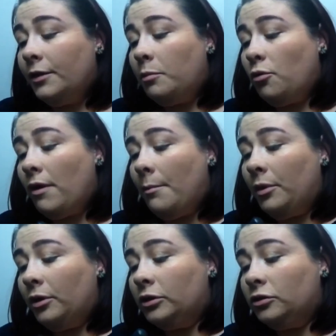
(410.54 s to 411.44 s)
the
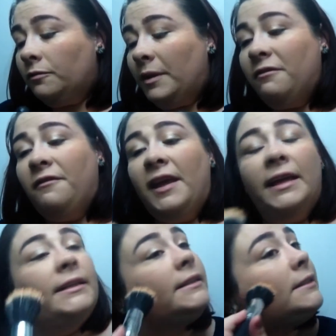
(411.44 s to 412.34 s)
perimeters of my
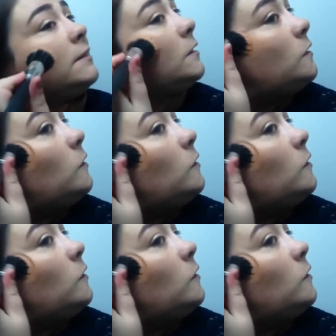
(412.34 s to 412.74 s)
face,